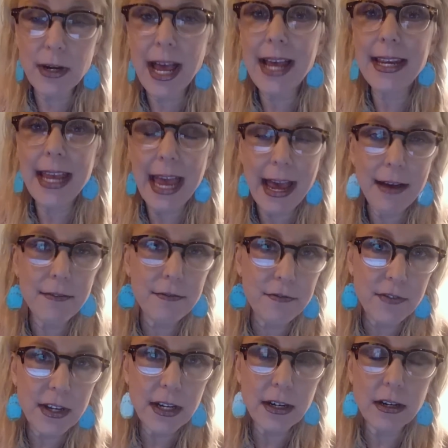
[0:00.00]
not have
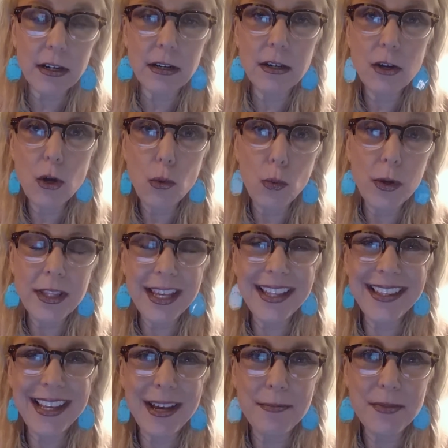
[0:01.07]
fear
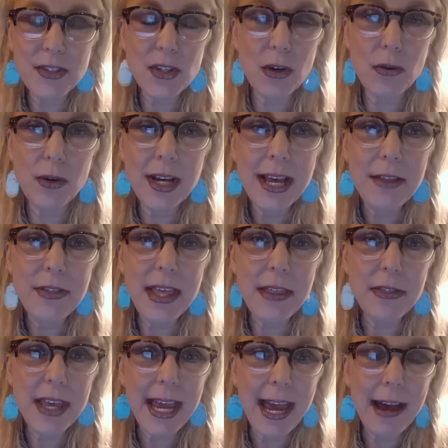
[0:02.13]
within them. So they
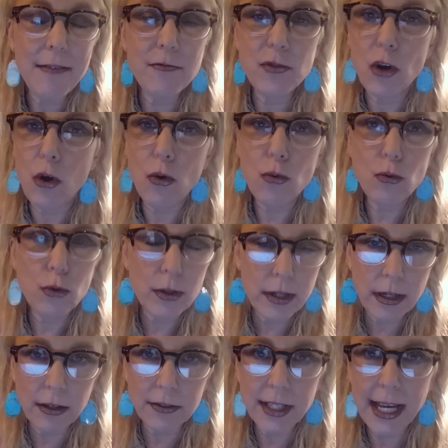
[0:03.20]
they have no
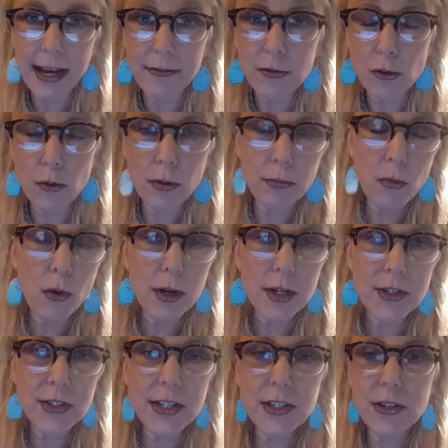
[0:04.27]
guilt. They have no
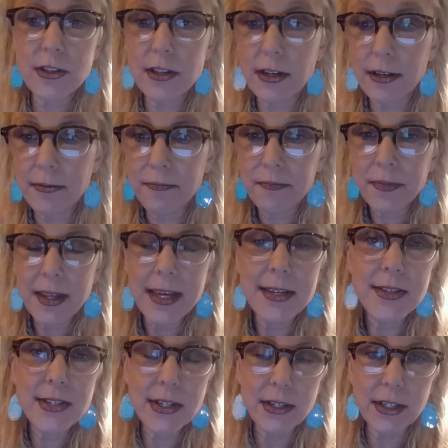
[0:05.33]
remorse. These are the
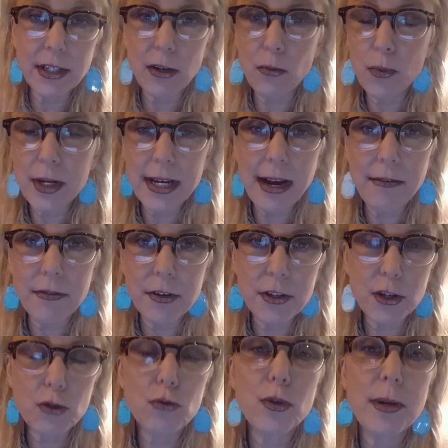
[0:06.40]
serial whatever
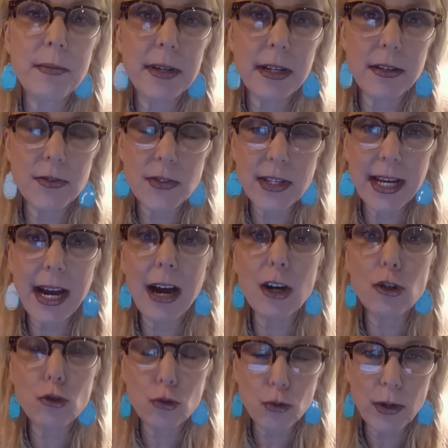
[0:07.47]
the criminals. They
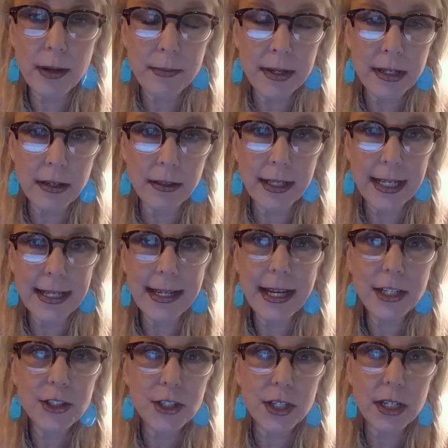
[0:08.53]
are criminal in
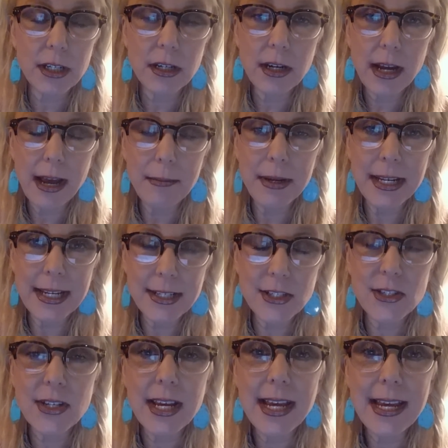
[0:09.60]
nature. I mean,
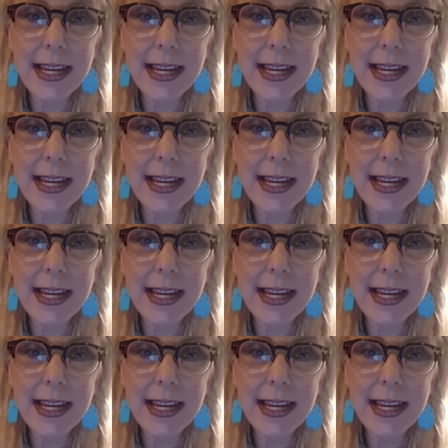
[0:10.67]
it's